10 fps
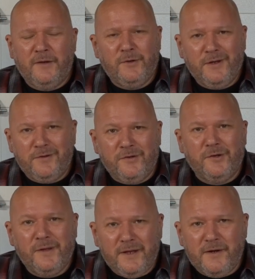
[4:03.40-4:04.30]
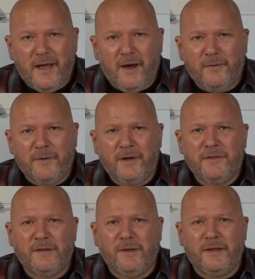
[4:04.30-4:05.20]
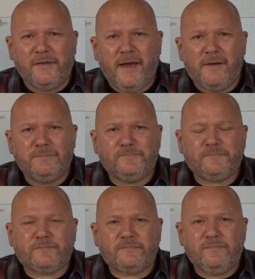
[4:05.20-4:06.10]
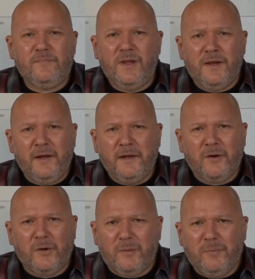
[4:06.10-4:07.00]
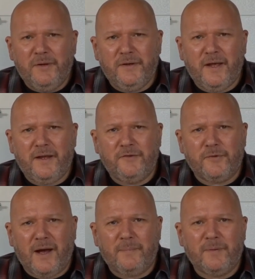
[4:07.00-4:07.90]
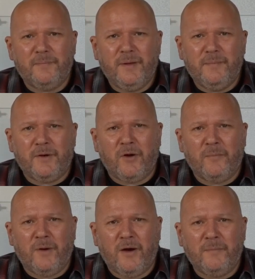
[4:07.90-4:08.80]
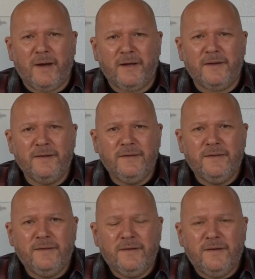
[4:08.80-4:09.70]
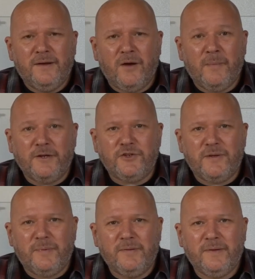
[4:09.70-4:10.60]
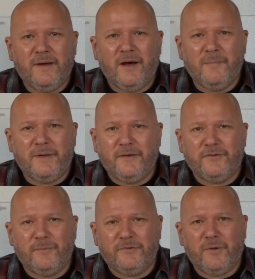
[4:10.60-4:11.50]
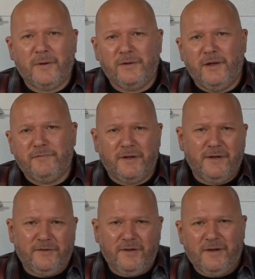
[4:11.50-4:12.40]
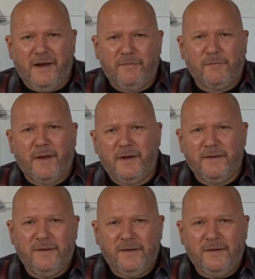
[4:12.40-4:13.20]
you couldn't delete it out or anything like that. And I had already put a drop Pitman Arm on my Jeep because it was already lifted and it didn't have the right,